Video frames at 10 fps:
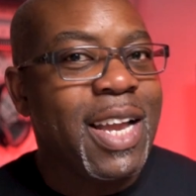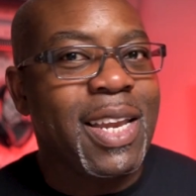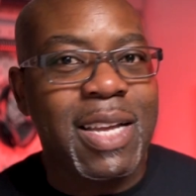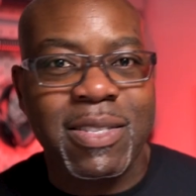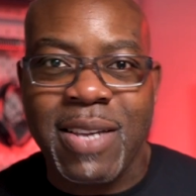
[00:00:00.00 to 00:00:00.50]

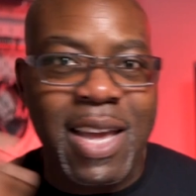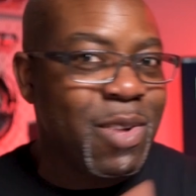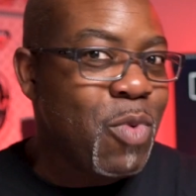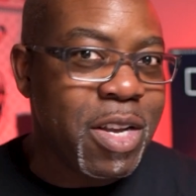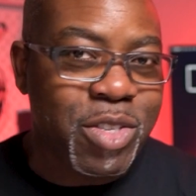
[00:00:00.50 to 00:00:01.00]
Let's take the
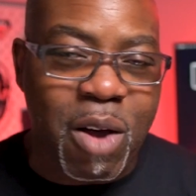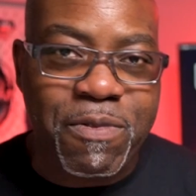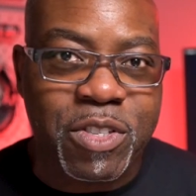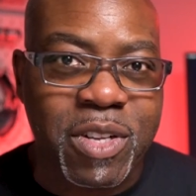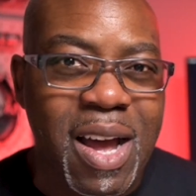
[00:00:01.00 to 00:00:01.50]
words off
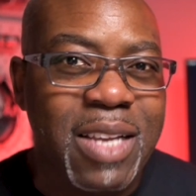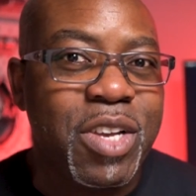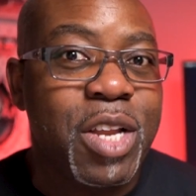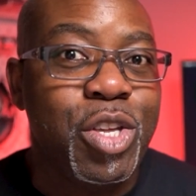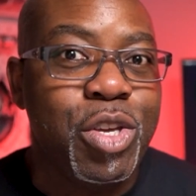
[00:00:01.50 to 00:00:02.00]
the slides
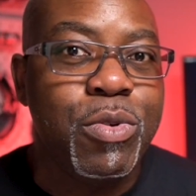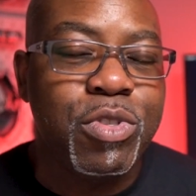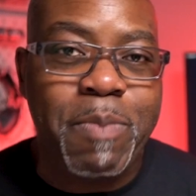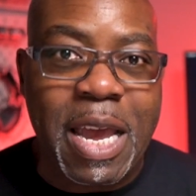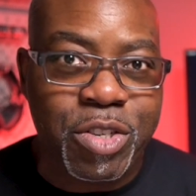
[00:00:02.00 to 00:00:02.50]
and use
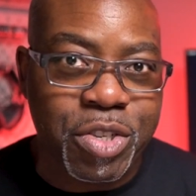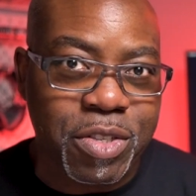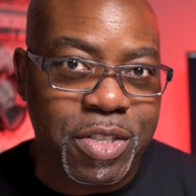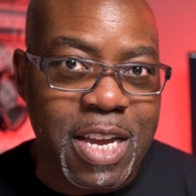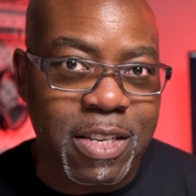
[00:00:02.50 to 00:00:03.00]

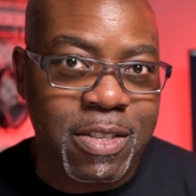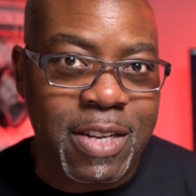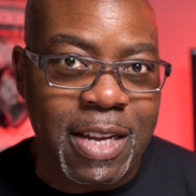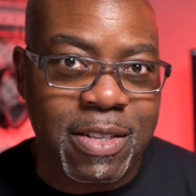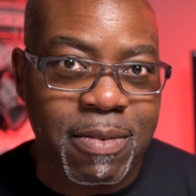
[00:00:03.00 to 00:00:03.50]
pictures
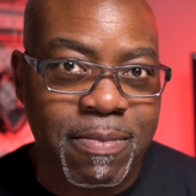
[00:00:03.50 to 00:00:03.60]
instead.